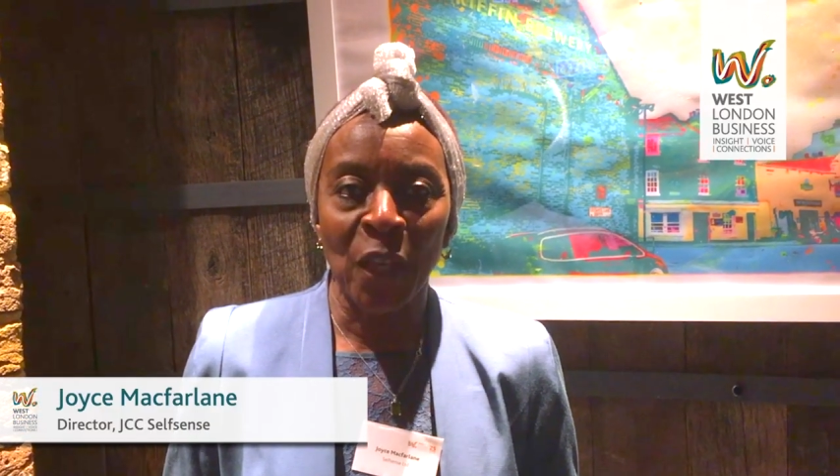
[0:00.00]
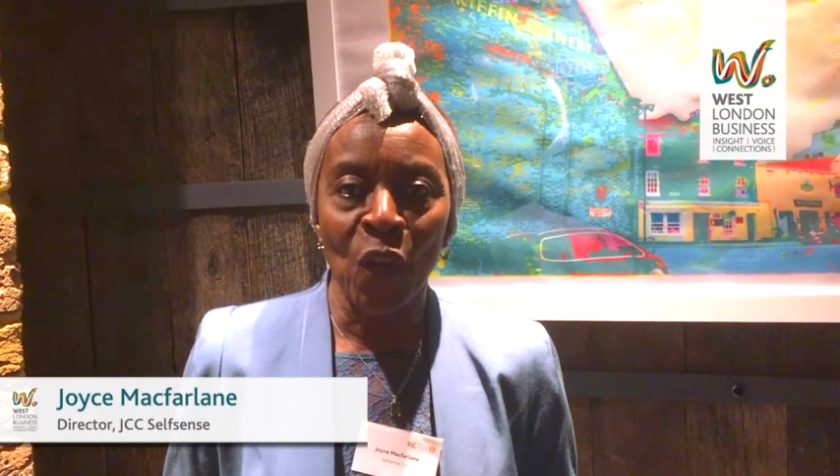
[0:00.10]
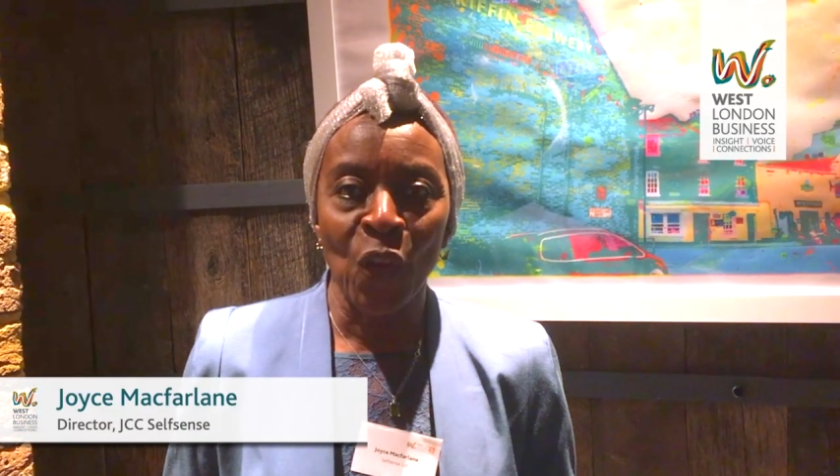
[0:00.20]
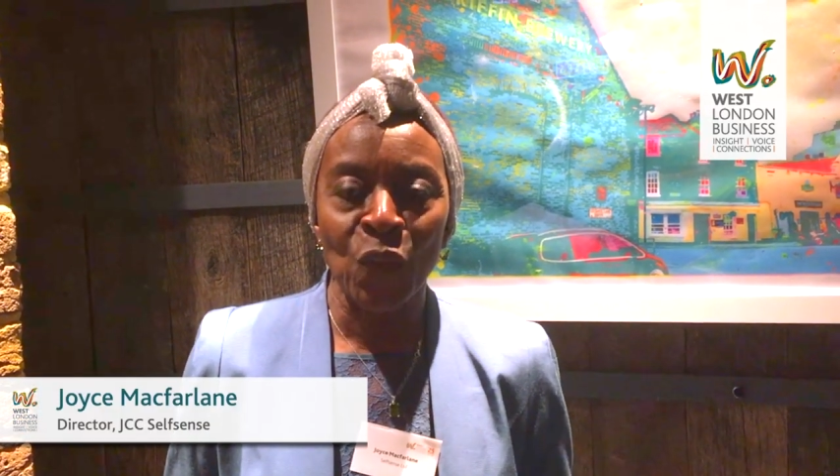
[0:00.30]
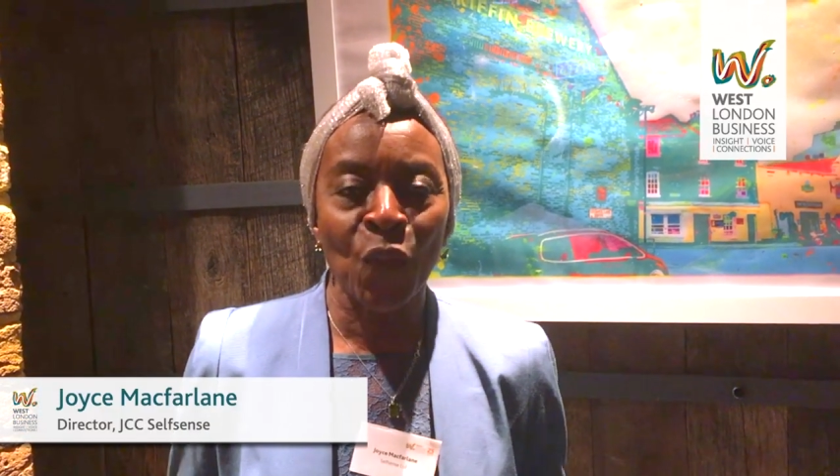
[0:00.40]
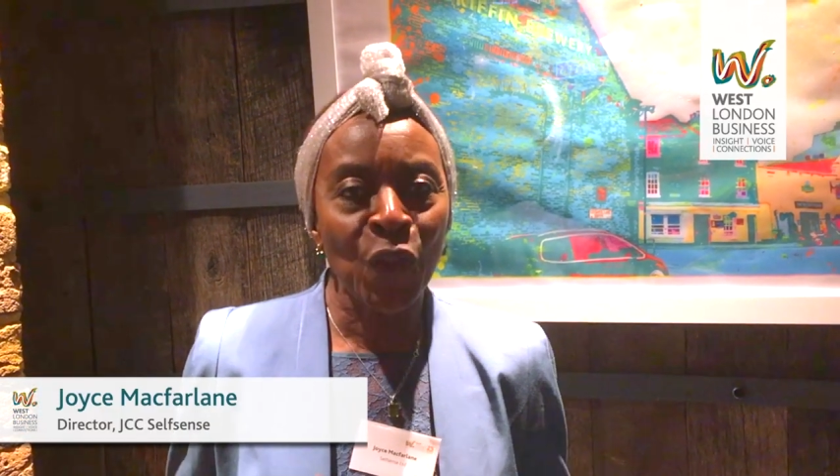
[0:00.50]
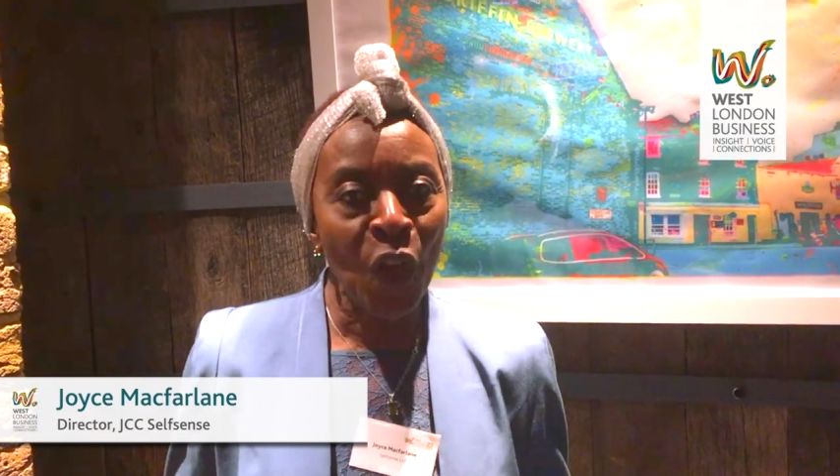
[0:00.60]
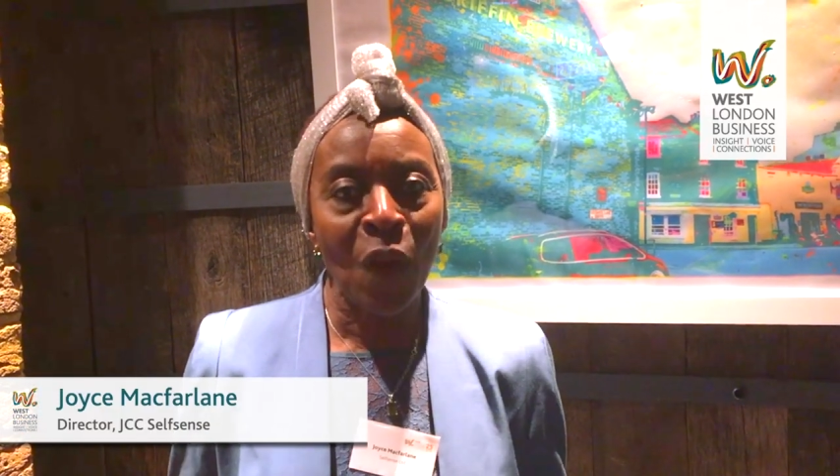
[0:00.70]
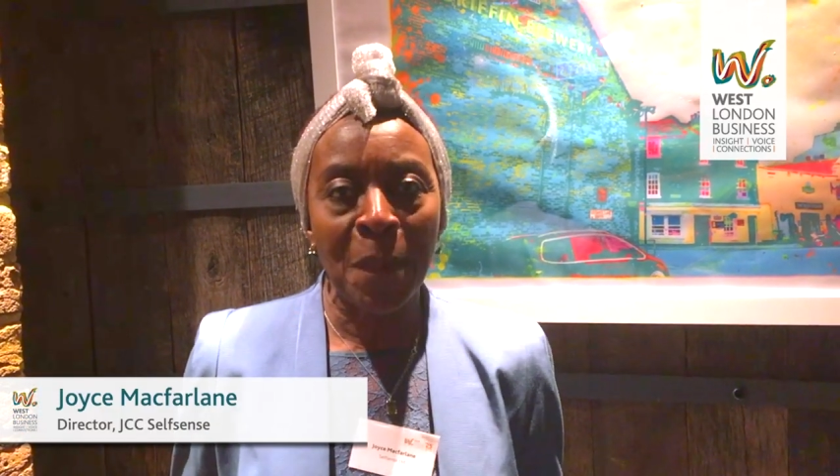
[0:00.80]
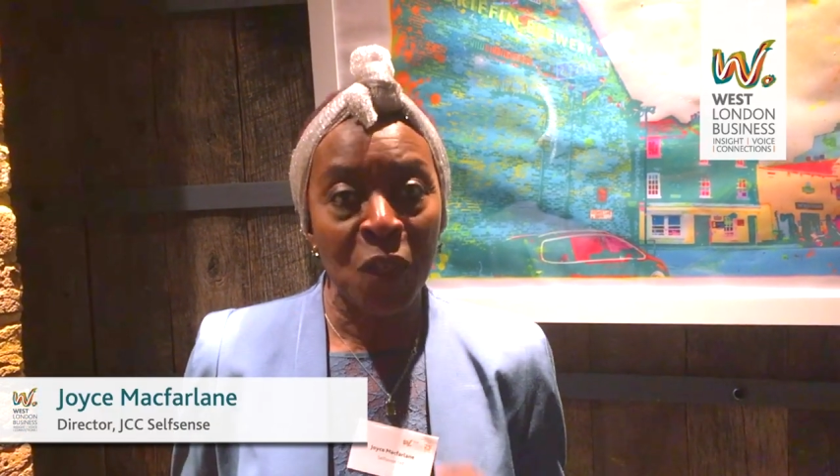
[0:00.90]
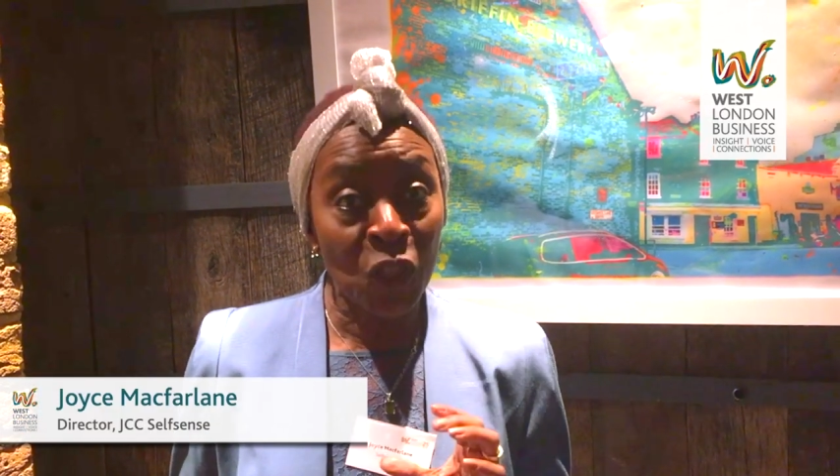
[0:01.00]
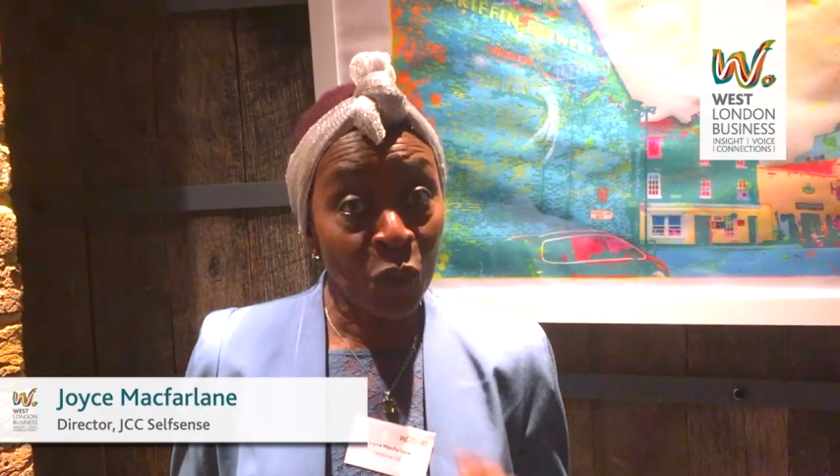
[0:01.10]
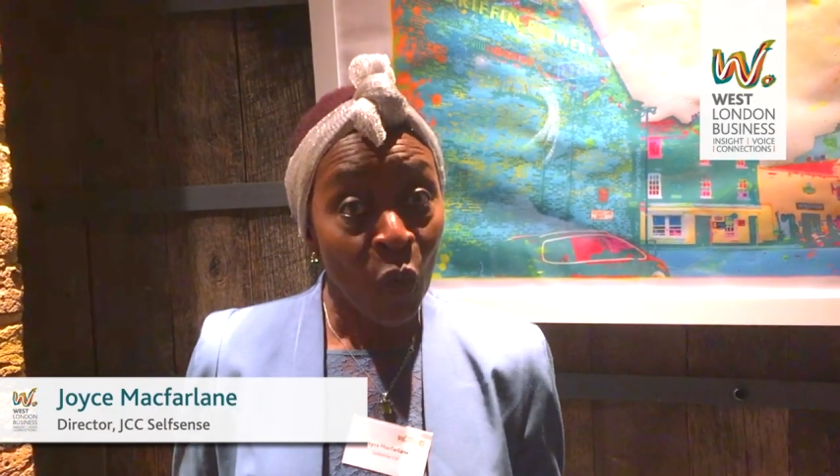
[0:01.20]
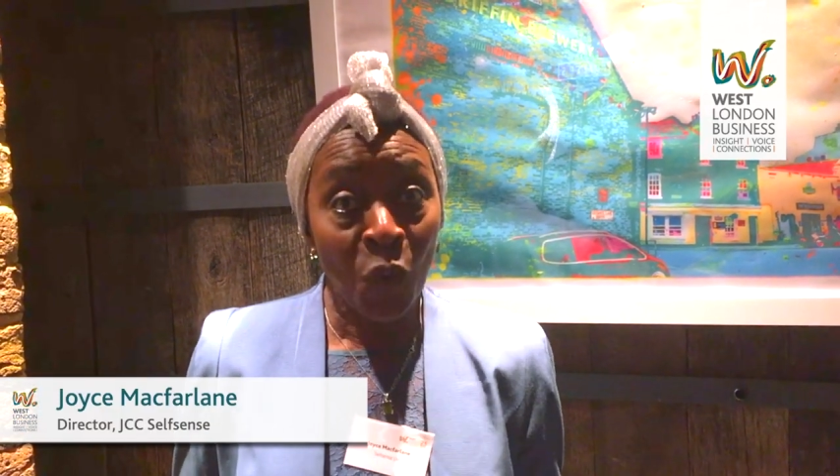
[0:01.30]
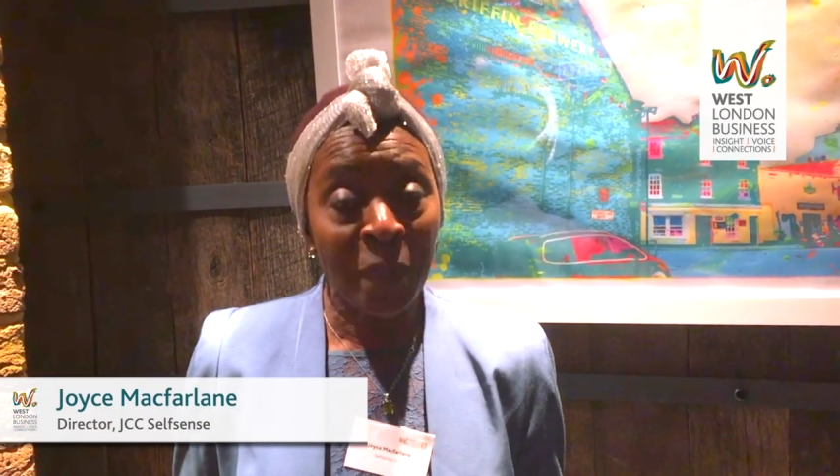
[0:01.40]
because although I'm a
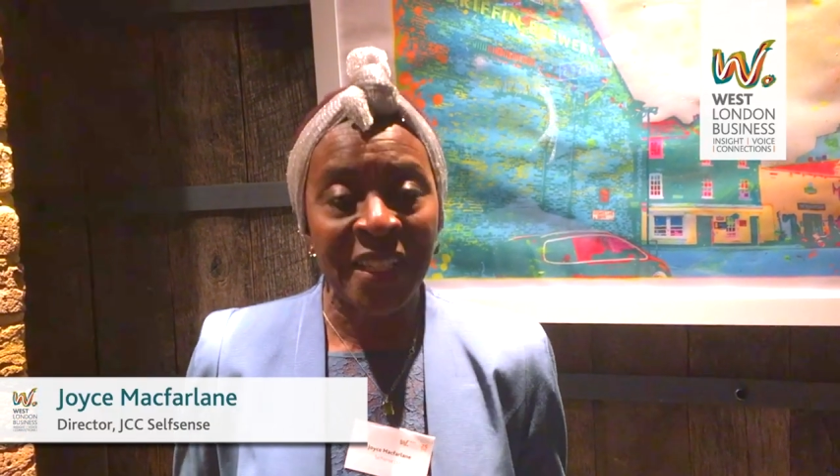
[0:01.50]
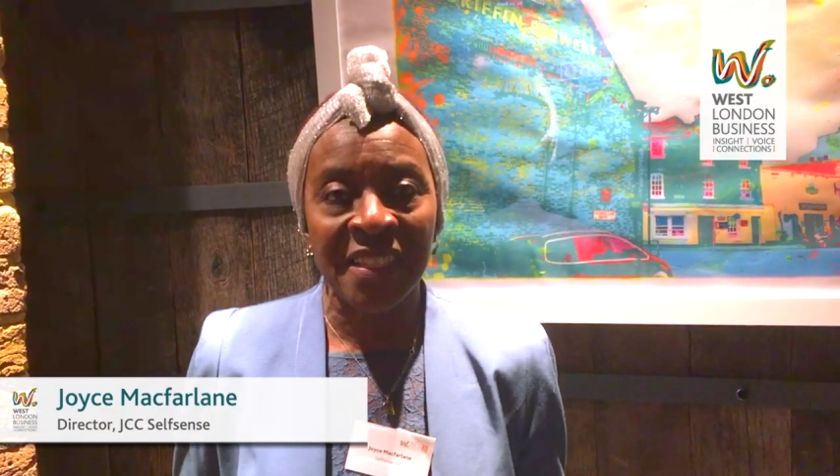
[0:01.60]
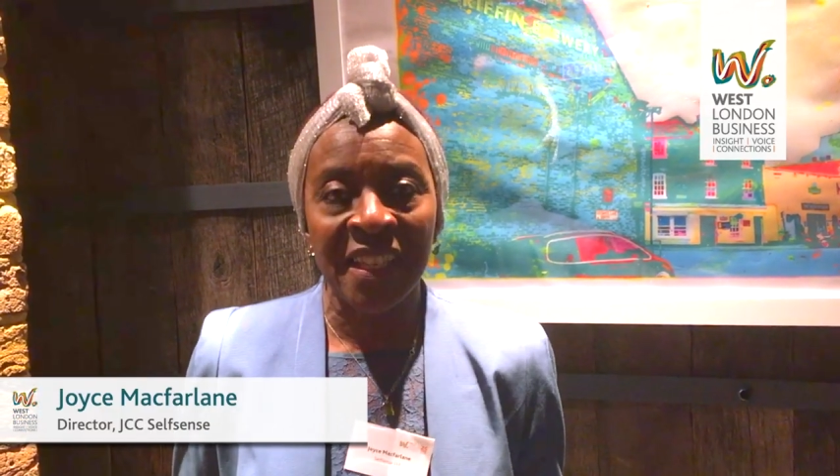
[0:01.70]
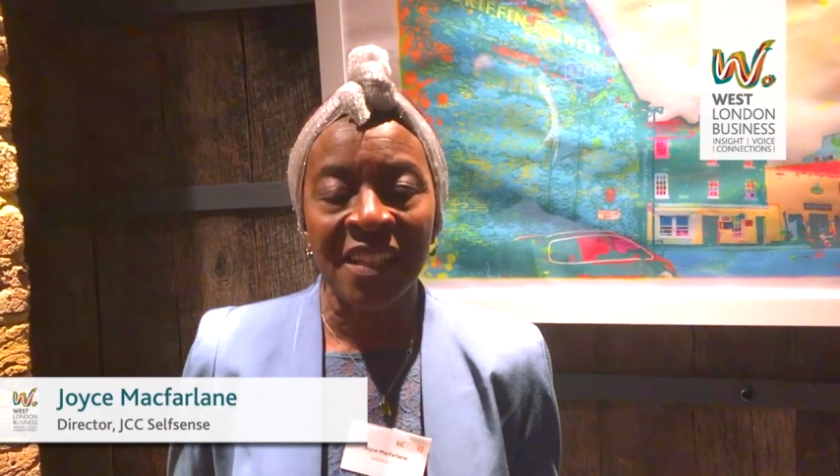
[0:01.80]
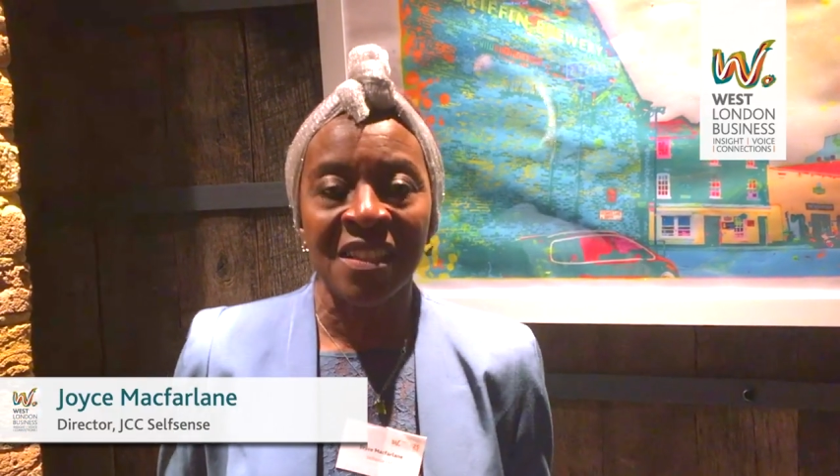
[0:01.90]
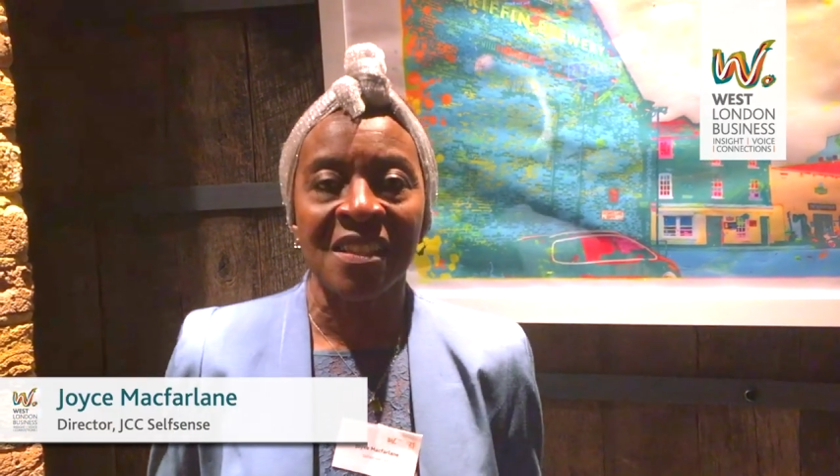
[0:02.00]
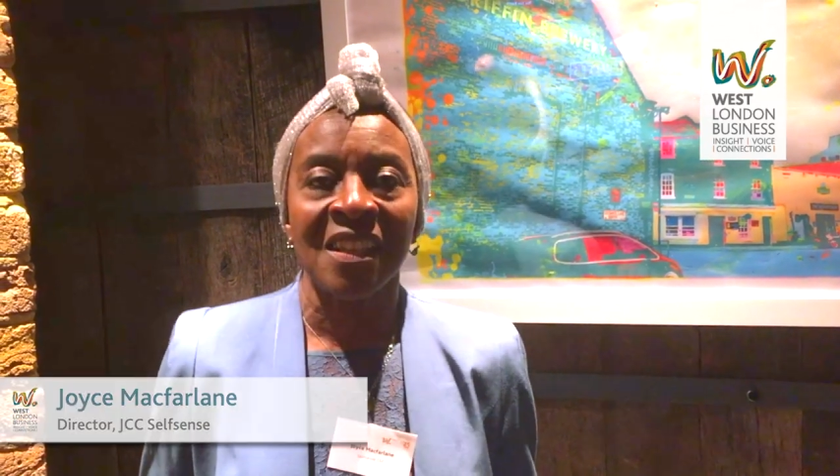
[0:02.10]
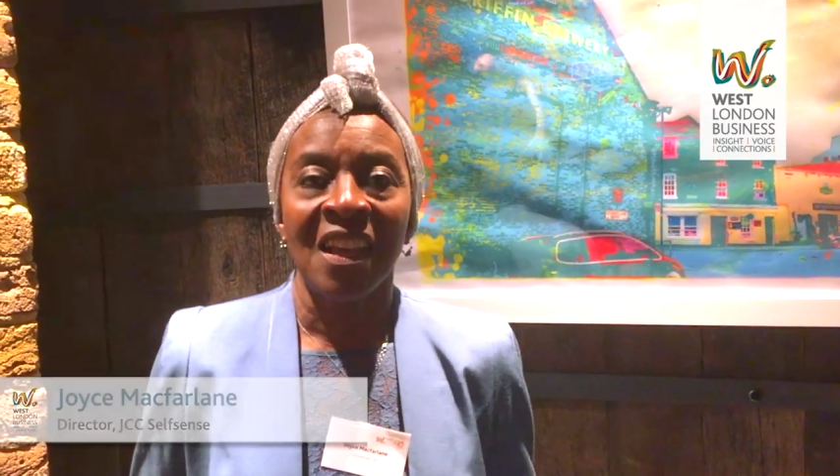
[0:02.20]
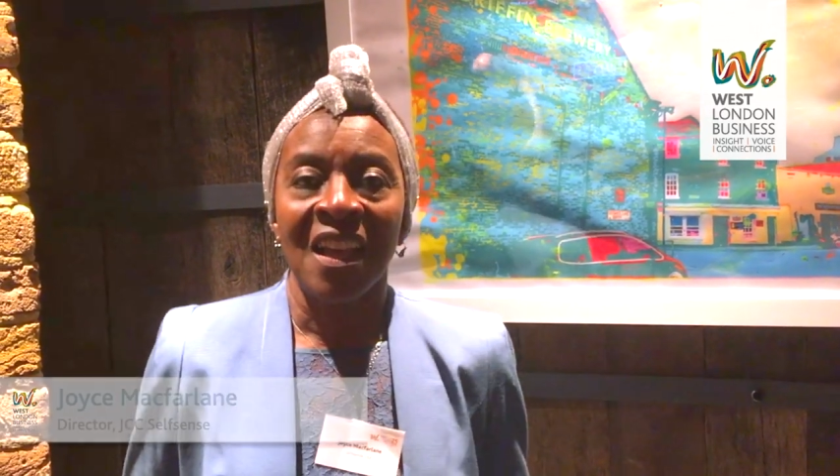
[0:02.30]
small business,